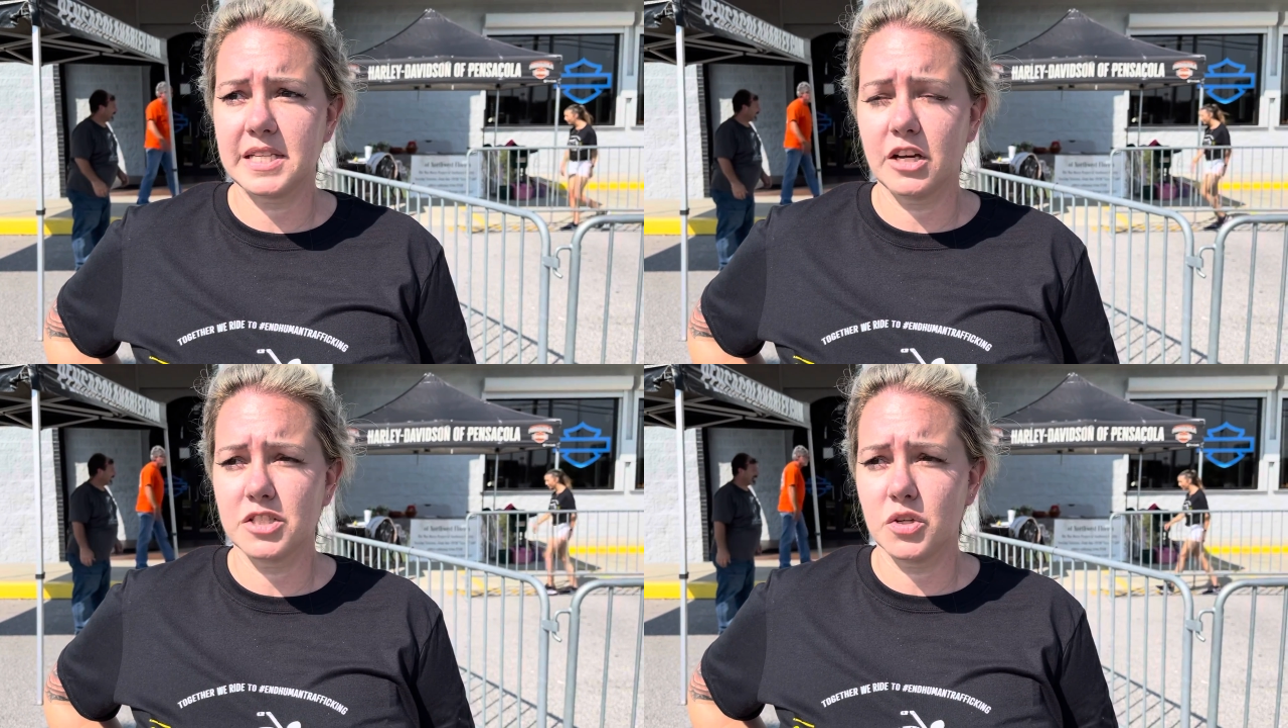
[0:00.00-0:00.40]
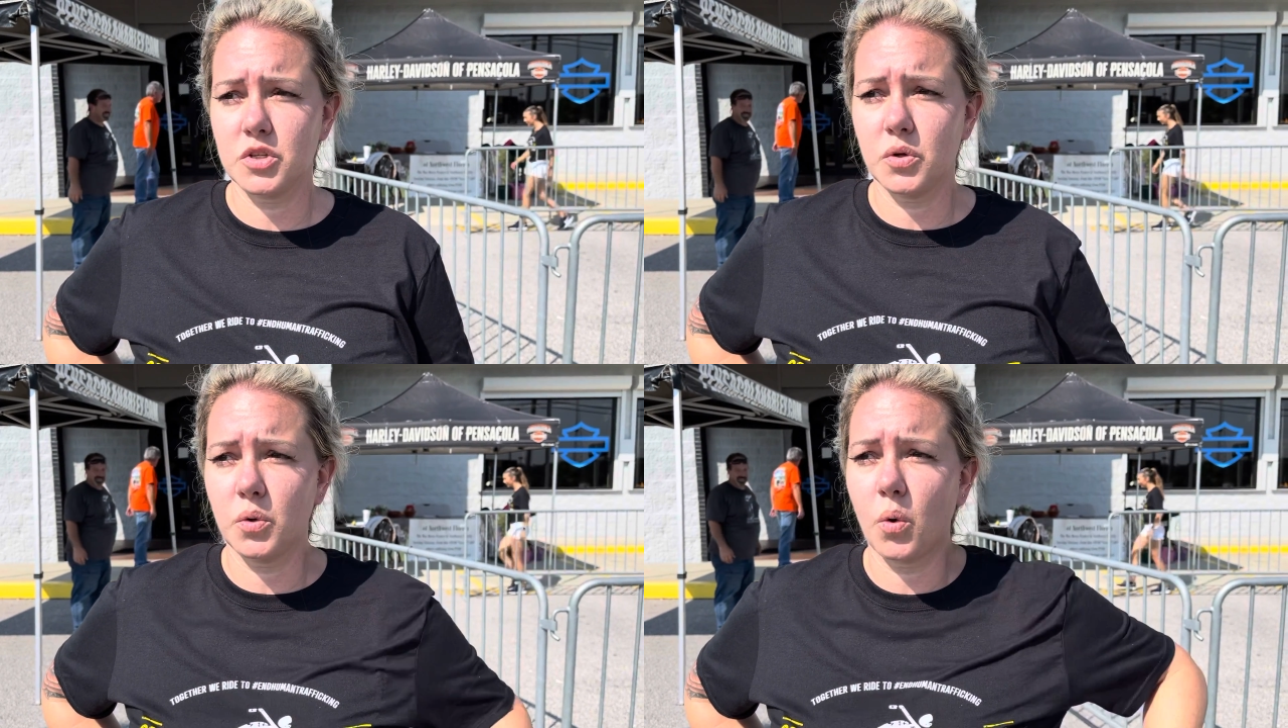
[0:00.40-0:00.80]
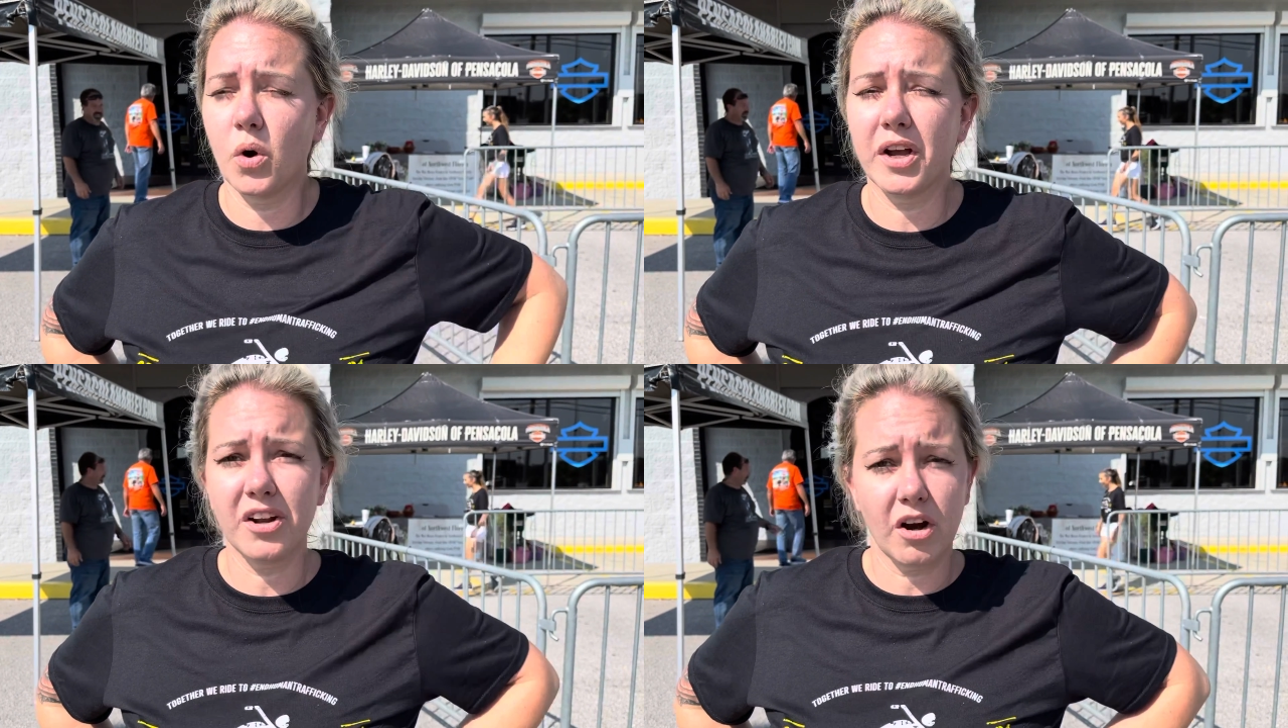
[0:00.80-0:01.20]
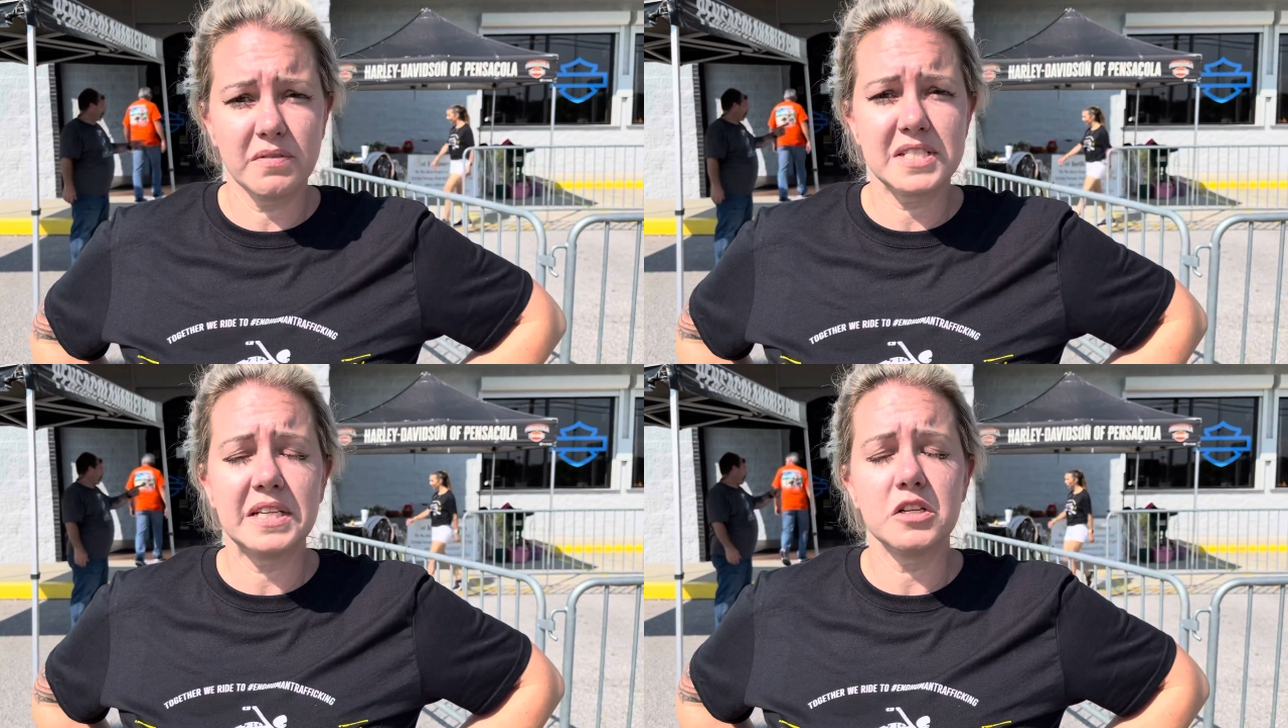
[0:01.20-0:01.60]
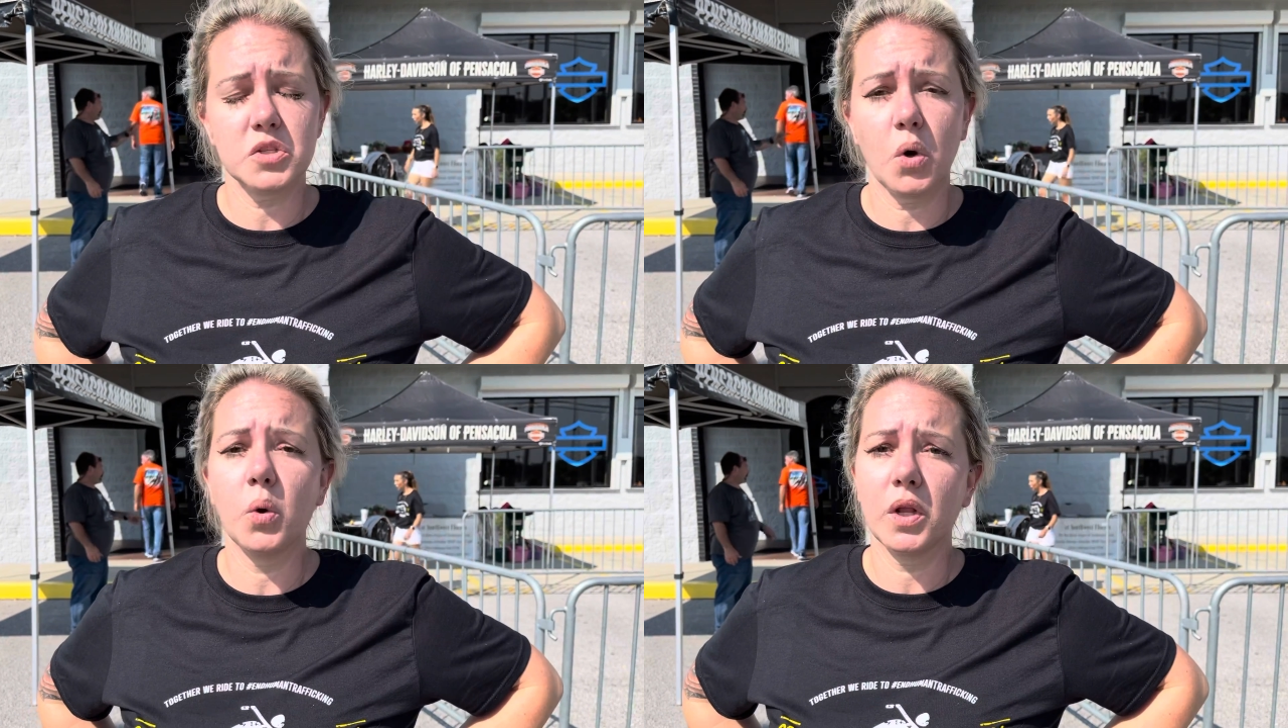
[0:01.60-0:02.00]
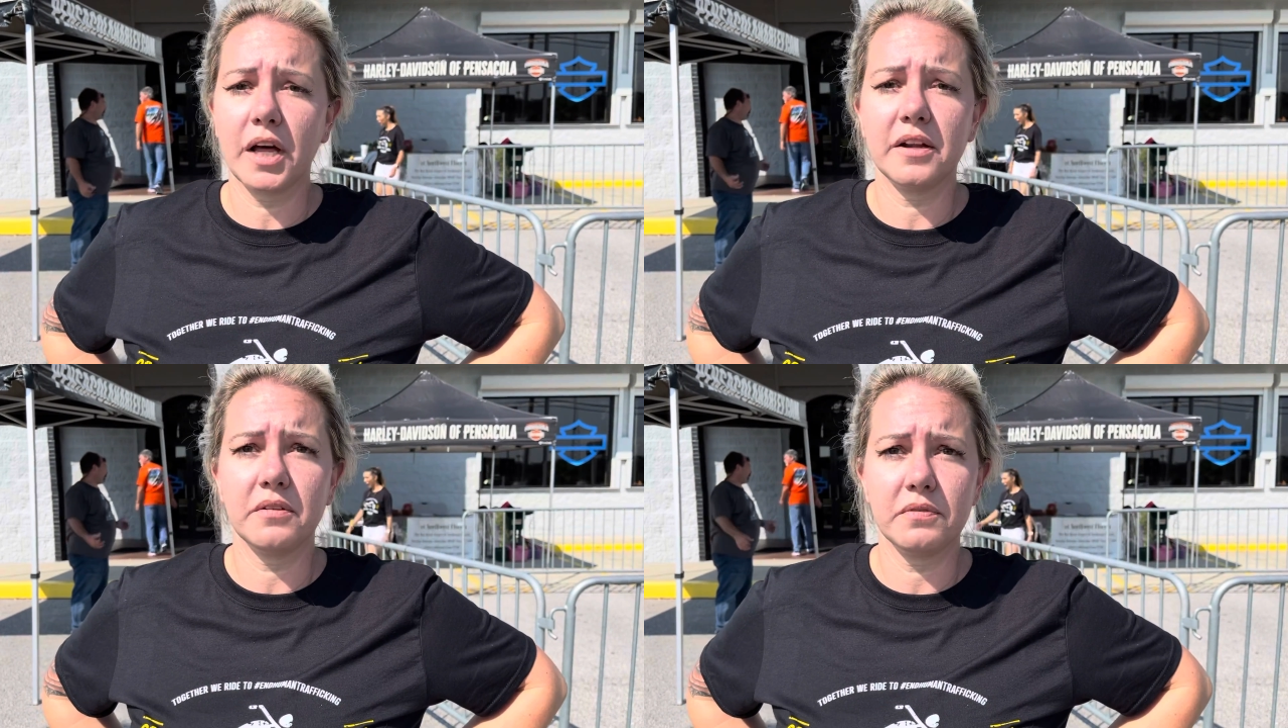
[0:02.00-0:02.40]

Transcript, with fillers: They also do organ harvesting. There's a whole lot of